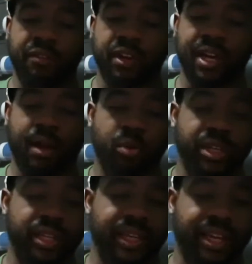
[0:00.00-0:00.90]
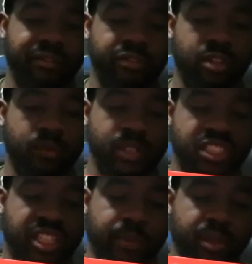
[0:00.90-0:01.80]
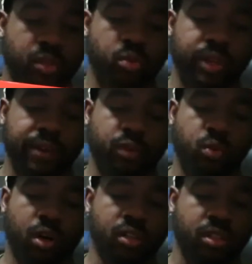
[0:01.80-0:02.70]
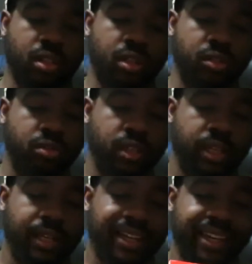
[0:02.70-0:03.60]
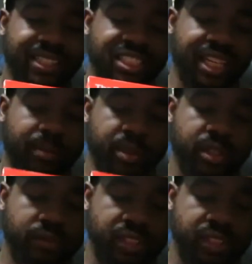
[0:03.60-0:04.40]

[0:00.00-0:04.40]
forgot where he came from, a champion who never walked alone, a champion of